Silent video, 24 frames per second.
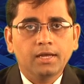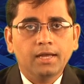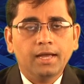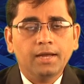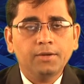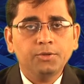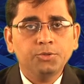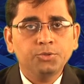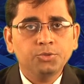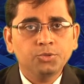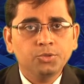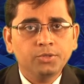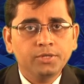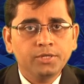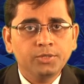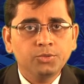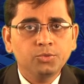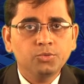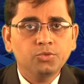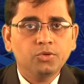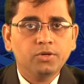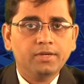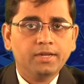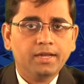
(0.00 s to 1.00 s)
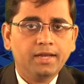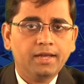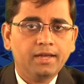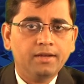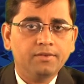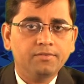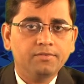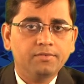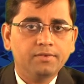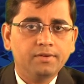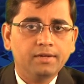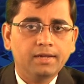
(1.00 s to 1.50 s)
and you usually do not
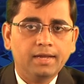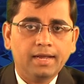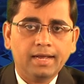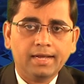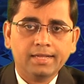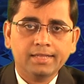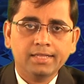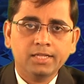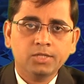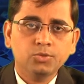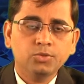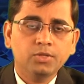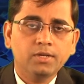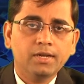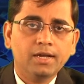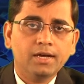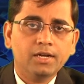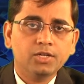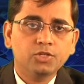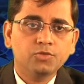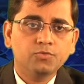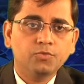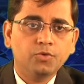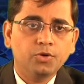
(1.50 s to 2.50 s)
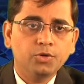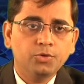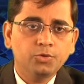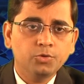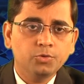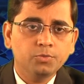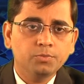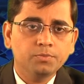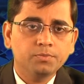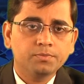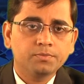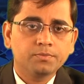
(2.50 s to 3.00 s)
have access to the large
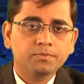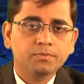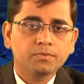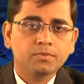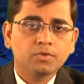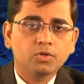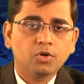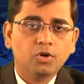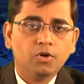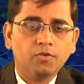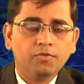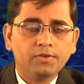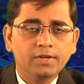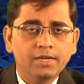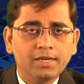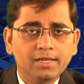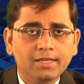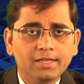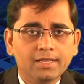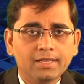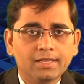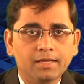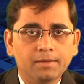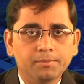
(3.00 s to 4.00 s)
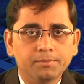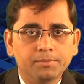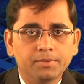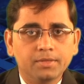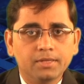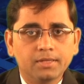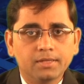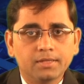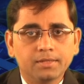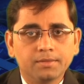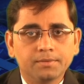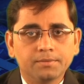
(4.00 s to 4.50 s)
volume of clinical
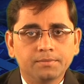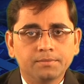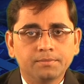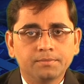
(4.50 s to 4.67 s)
samples.